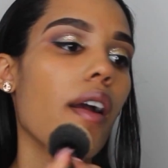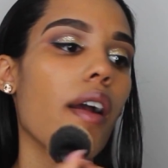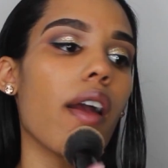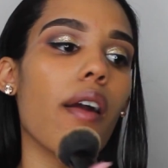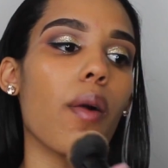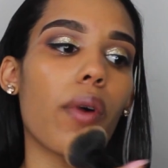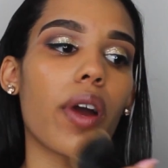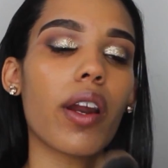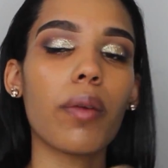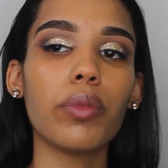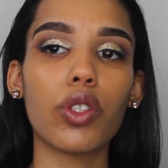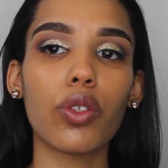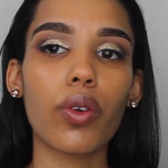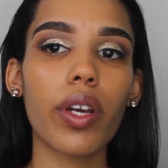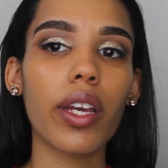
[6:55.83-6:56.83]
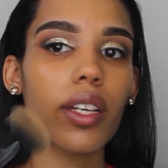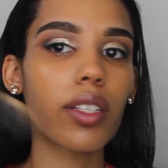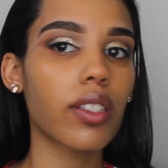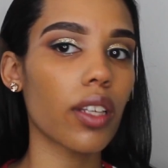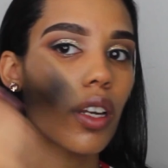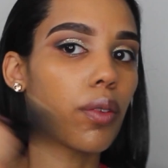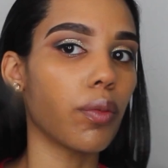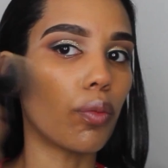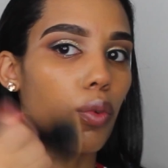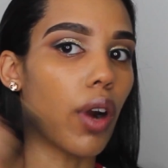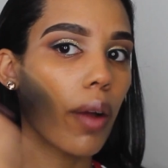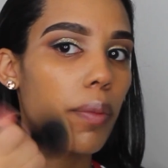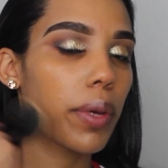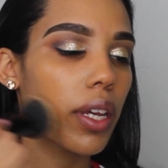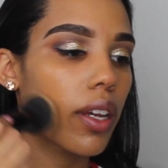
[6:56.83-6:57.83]
And what I'm doing, instead of
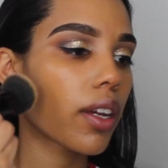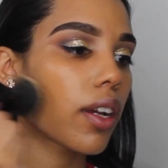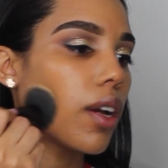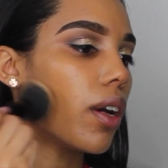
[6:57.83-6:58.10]
rubbing,